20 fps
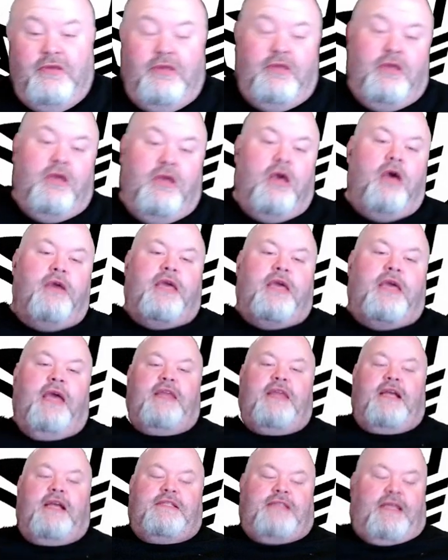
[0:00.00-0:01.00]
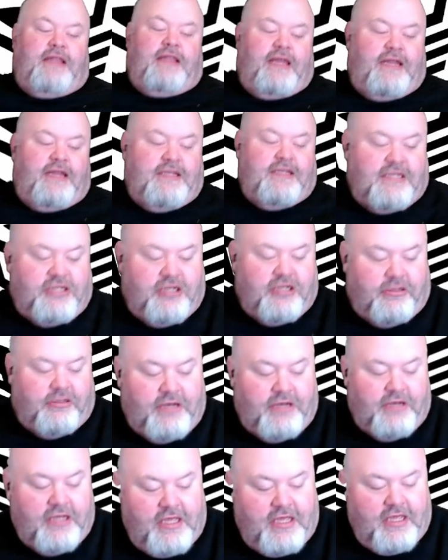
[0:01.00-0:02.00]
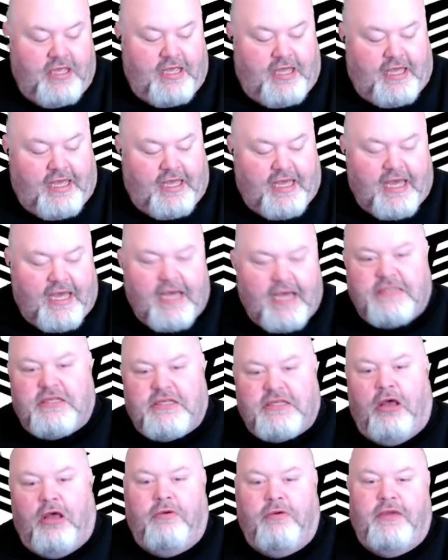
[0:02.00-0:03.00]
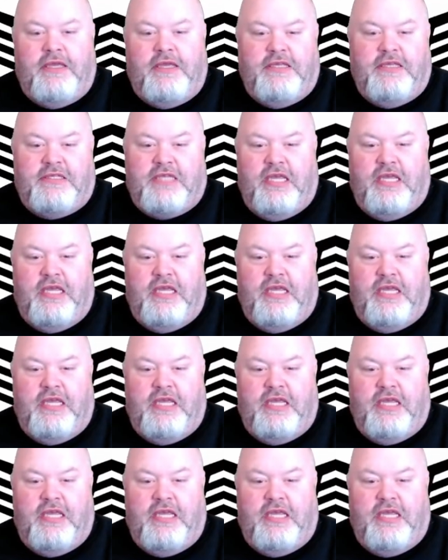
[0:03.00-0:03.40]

Okay, that's it, ladies and gentlemen. As always,